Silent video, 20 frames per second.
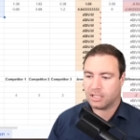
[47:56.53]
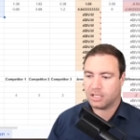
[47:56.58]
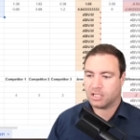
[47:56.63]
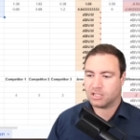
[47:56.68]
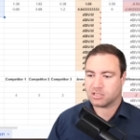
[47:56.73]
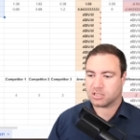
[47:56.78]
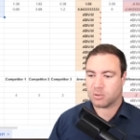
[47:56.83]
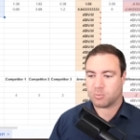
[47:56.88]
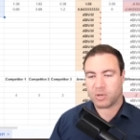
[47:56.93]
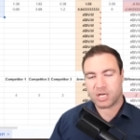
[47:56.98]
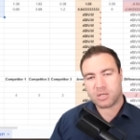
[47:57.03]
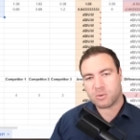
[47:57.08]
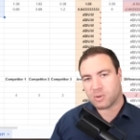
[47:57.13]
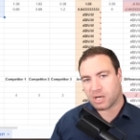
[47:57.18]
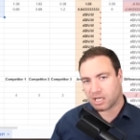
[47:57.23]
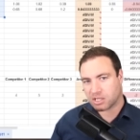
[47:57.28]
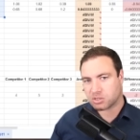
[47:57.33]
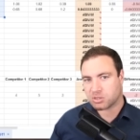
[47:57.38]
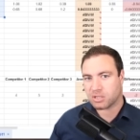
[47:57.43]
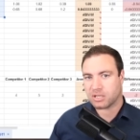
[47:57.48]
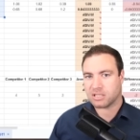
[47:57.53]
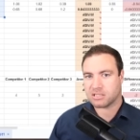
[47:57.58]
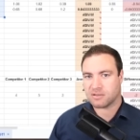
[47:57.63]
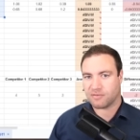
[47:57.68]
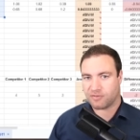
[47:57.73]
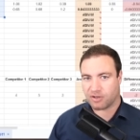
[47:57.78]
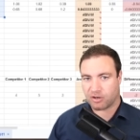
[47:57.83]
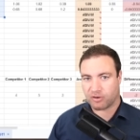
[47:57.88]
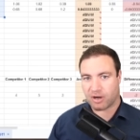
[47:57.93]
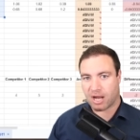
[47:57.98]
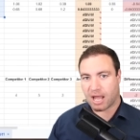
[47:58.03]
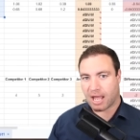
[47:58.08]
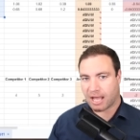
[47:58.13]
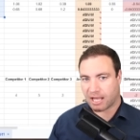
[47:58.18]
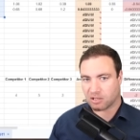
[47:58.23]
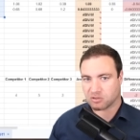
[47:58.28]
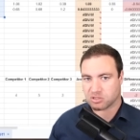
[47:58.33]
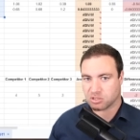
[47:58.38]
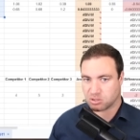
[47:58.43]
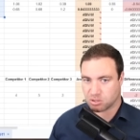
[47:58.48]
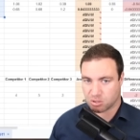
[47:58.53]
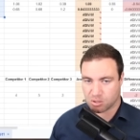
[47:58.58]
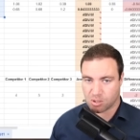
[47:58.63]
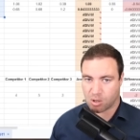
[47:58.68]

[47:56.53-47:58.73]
So, when you are trying to figure out how to do